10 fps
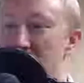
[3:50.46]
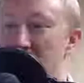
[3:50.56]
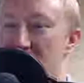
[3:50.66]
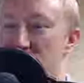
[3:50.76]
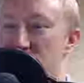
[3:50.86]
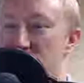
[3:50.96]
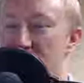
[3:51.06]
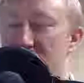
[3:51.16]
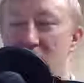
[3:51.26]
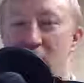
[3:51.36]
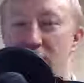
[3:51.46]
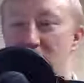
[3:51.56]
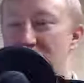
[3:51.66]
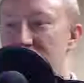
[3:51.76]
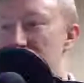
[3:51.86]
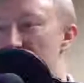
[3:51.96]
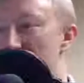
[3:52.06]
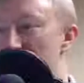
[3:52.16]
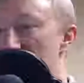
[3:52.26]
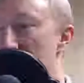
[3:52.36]
should have got the
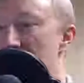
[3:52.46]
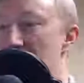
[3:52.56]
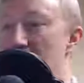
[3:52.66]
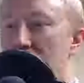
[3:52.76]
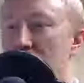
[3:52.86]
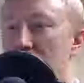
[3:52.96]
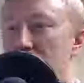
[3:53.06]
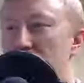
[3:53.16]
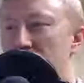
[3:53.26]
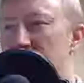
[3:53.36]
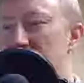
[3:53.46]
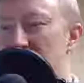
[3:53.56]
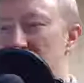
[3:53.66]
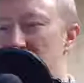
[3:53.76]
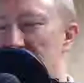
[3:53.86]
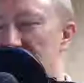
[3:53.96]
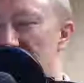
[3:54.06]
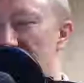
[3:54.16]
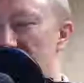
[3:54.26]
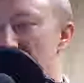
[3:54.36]
MVP, who actually did get the
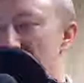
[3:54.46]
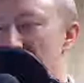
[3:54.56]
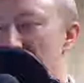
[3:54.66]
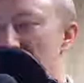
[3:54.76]
MVP. I don't